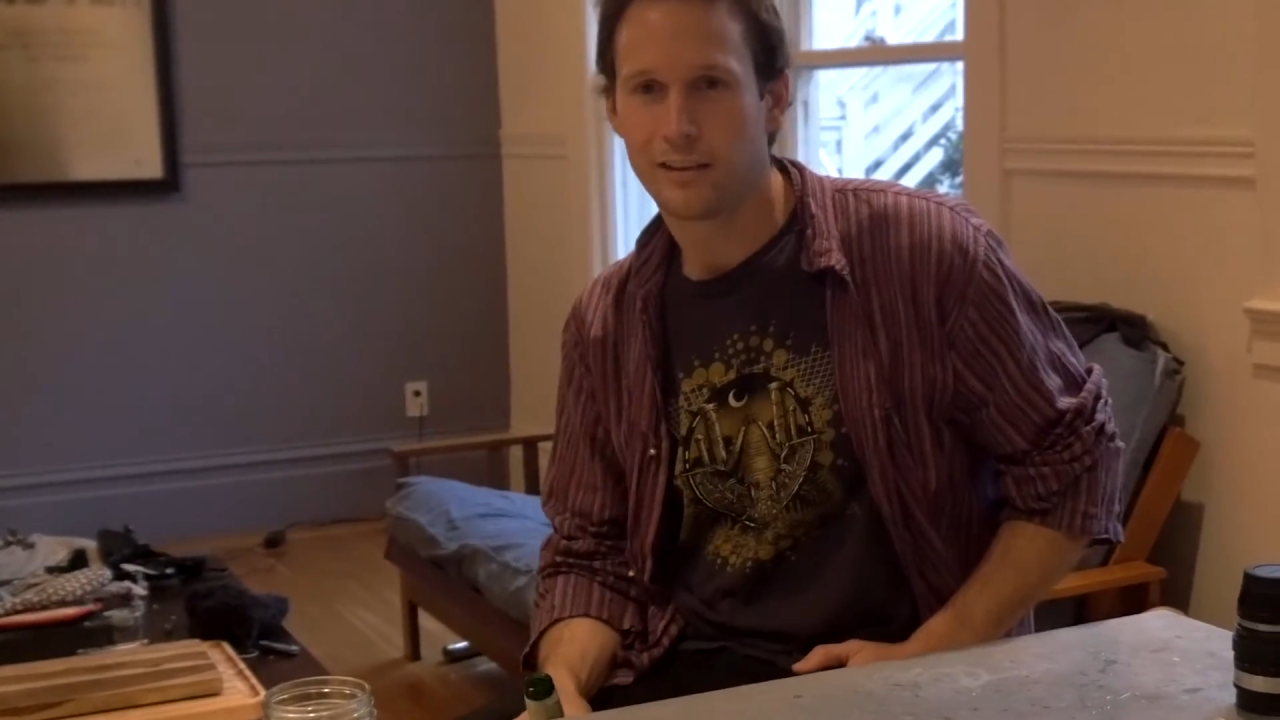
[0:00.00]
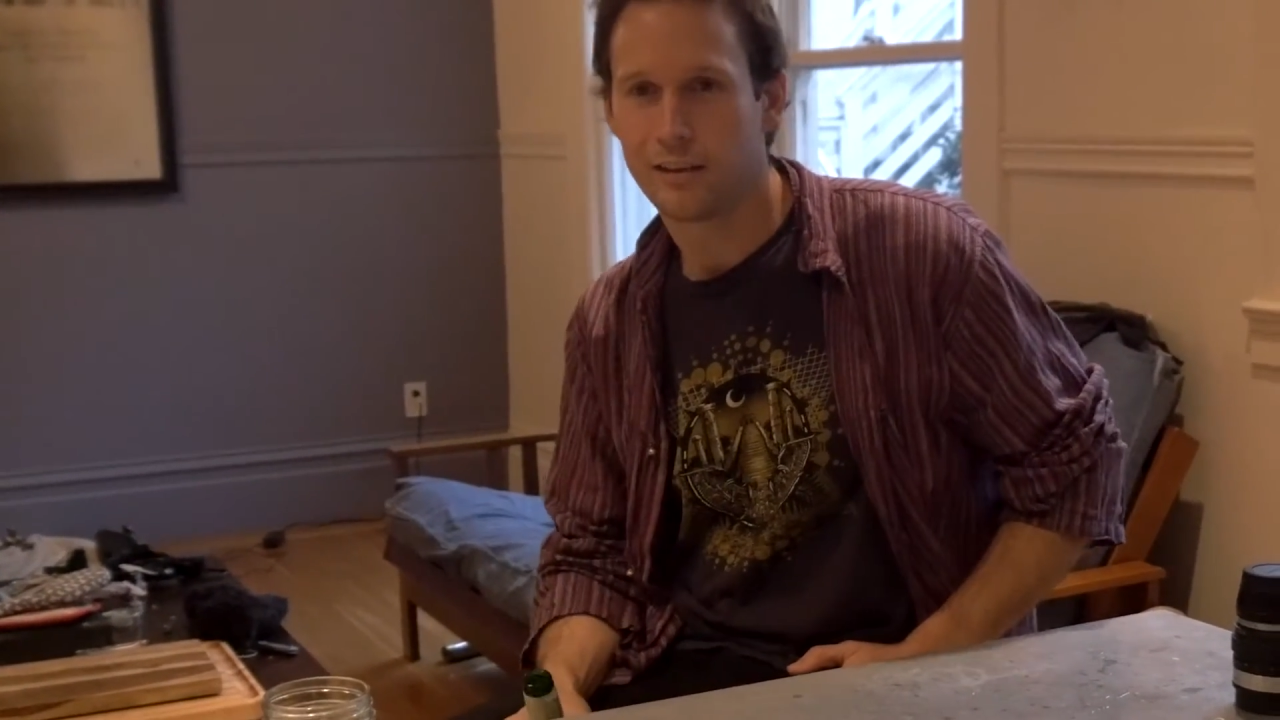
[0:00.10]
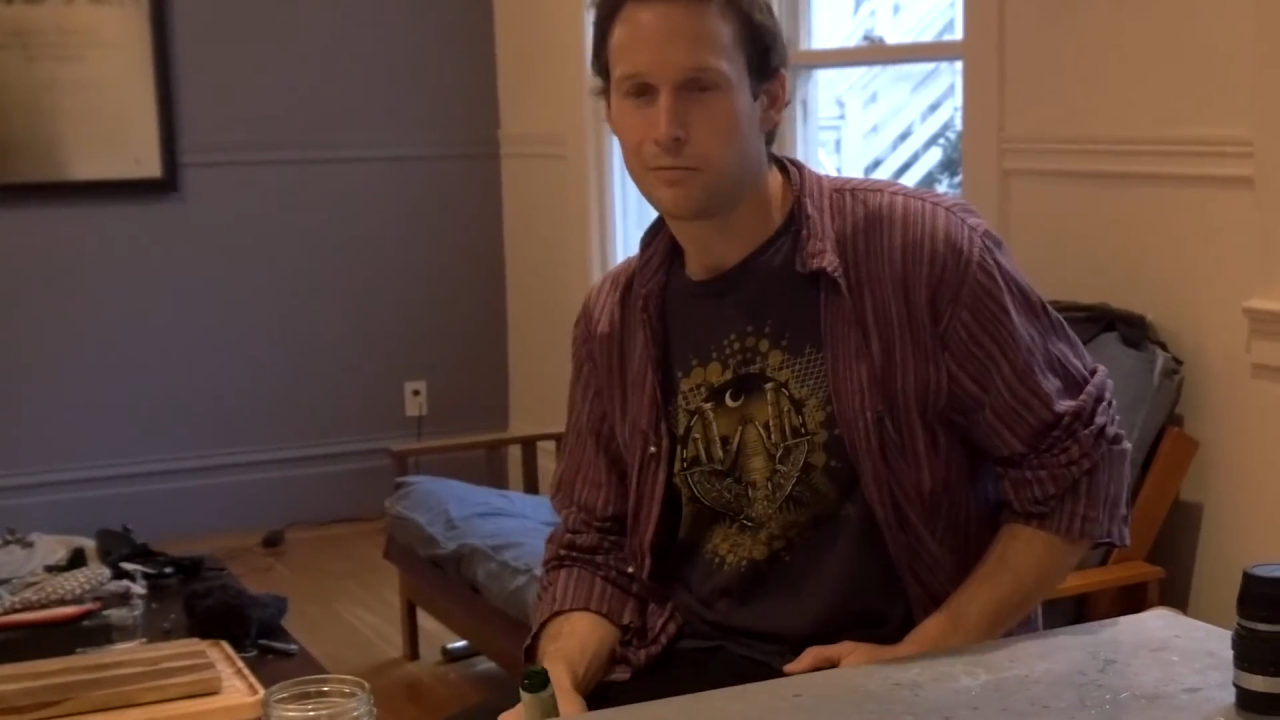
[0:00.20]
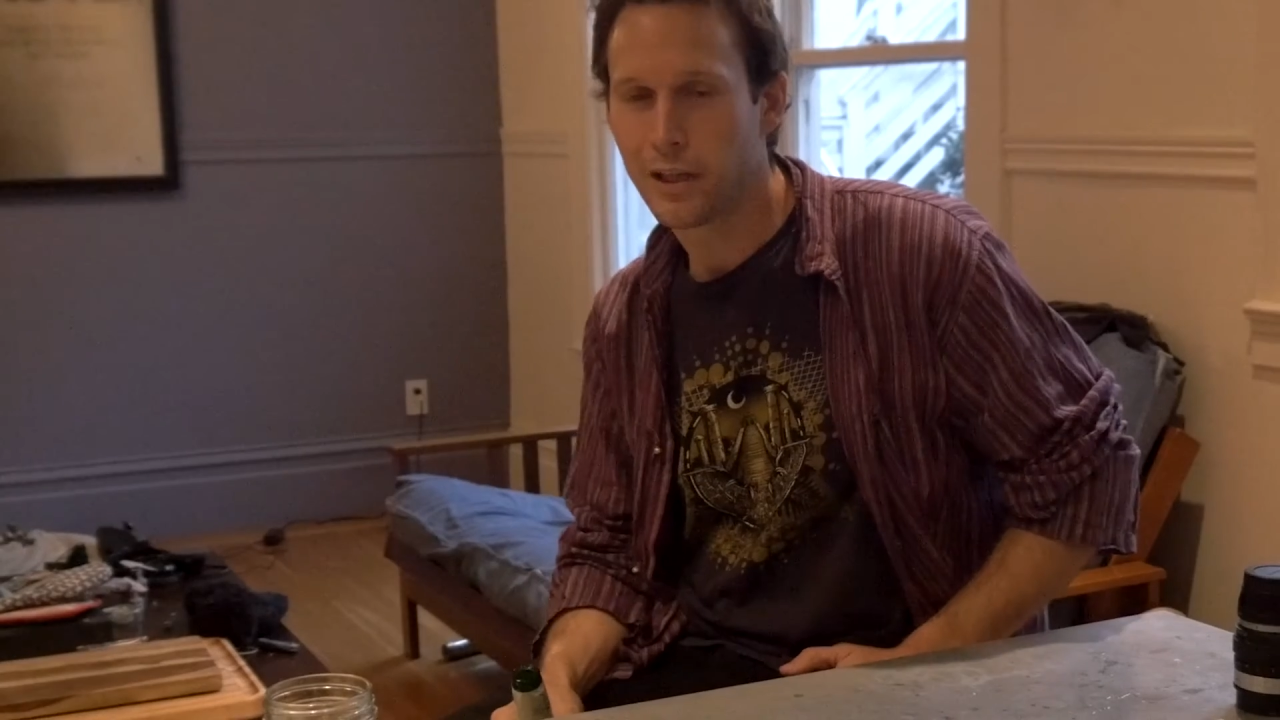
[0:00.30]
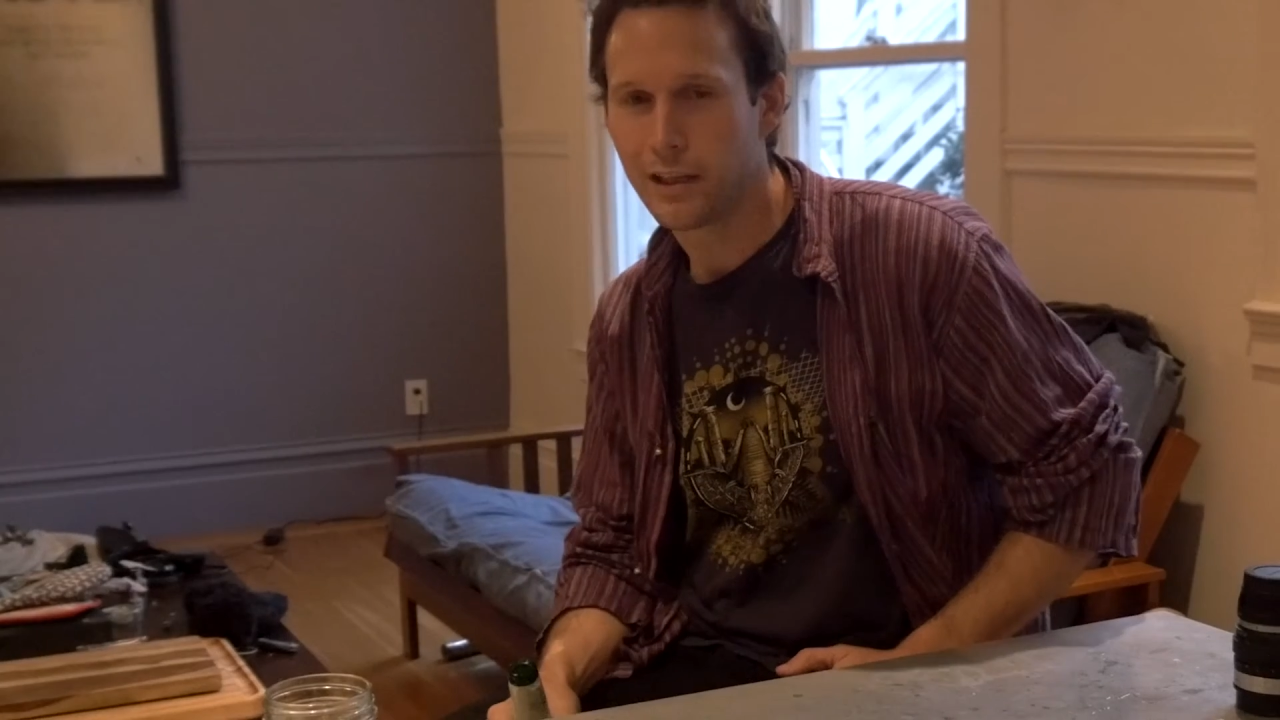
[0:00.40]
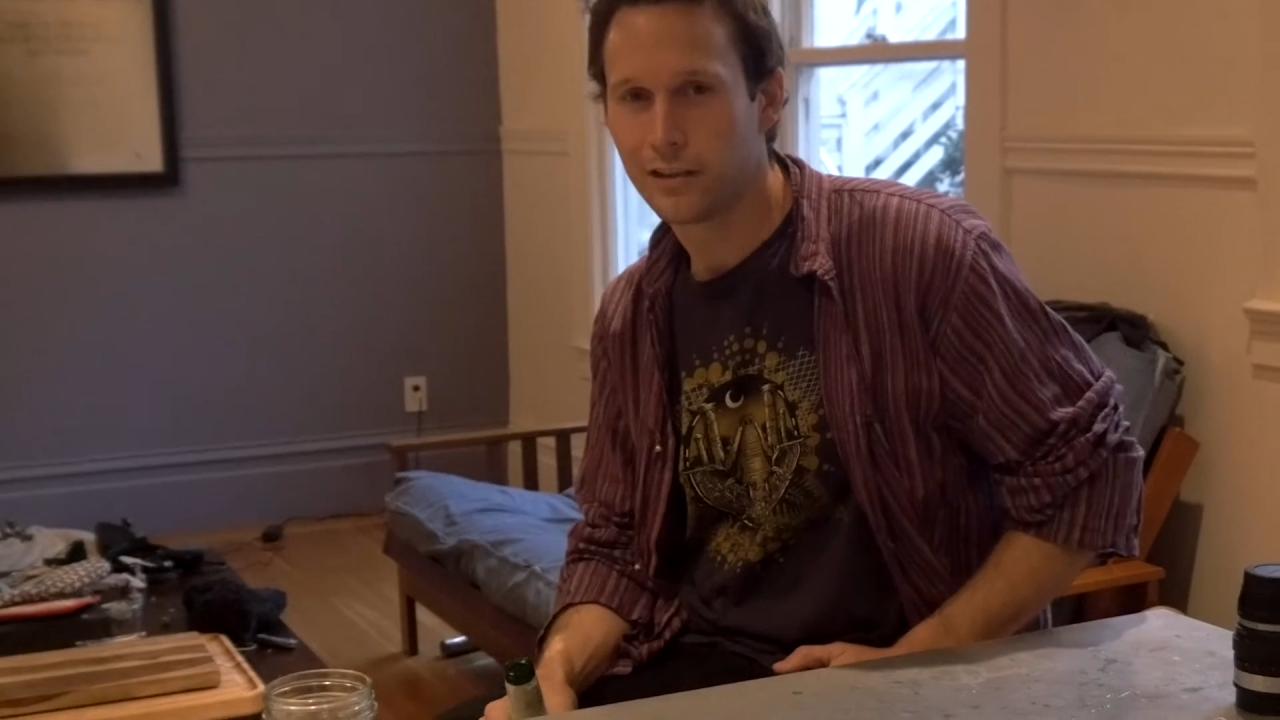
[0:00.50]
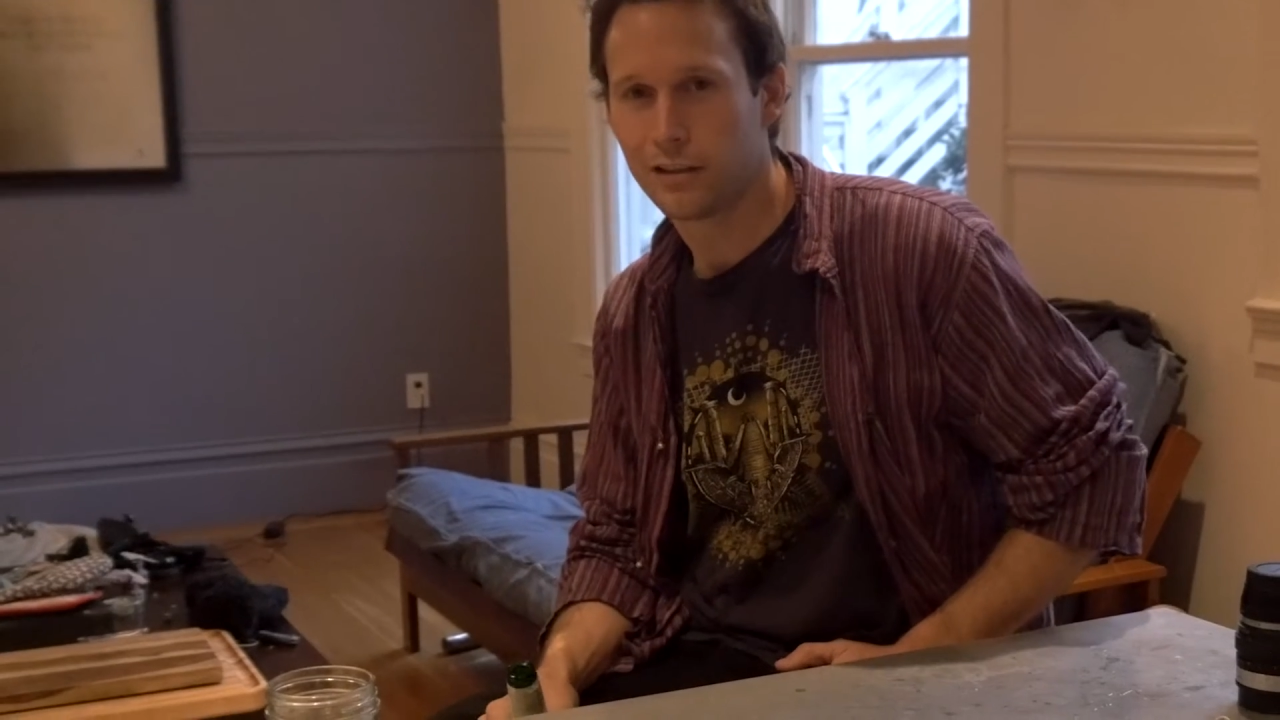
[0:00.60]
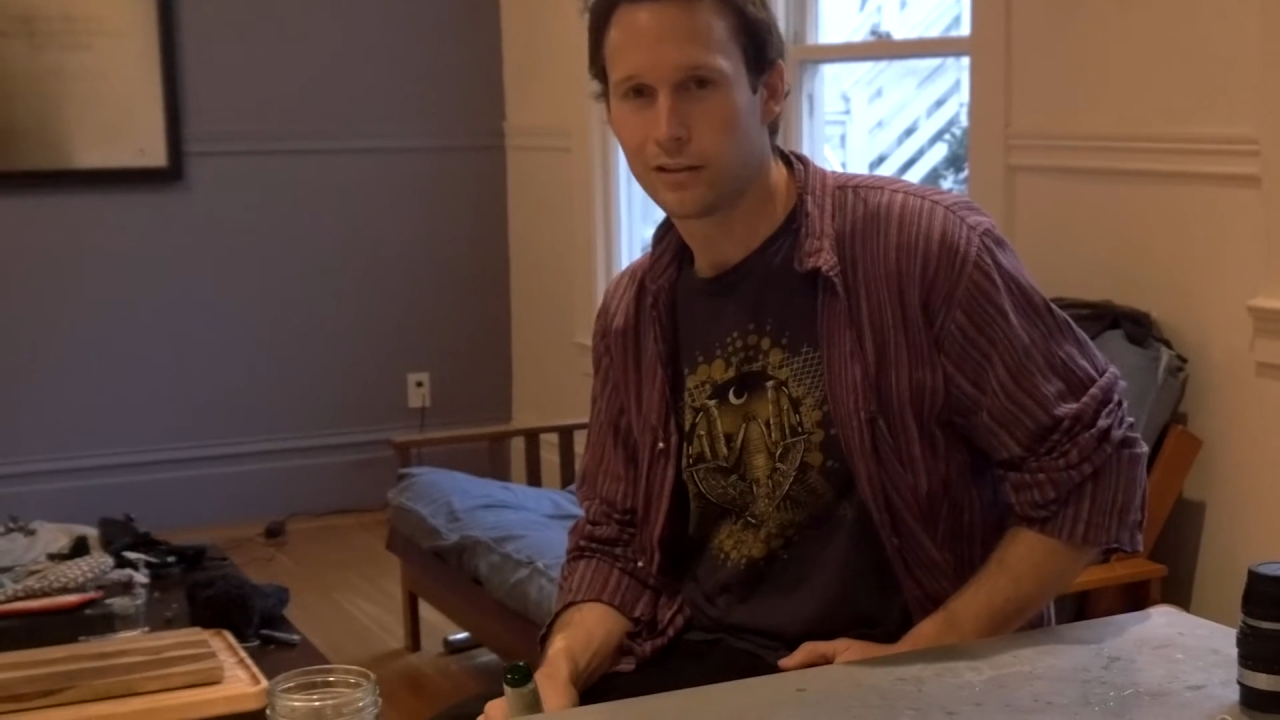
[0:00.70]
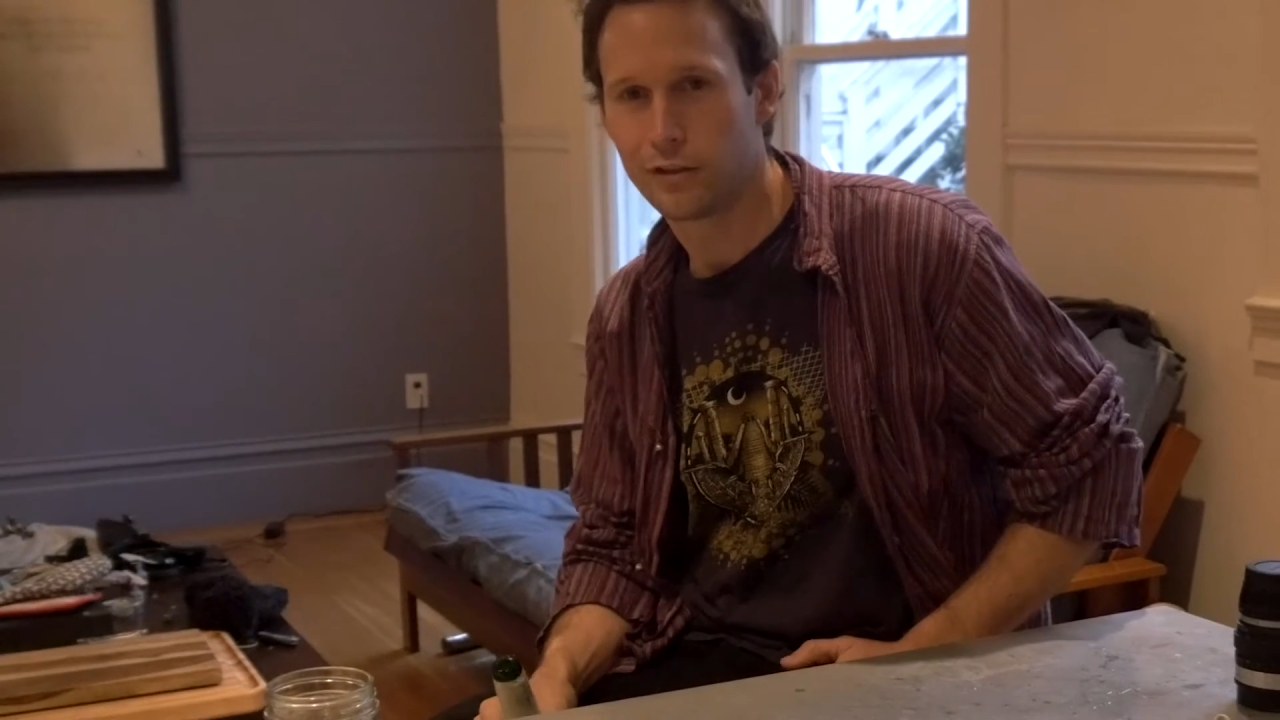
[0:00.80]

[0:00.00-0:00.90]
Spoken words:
you know, play a little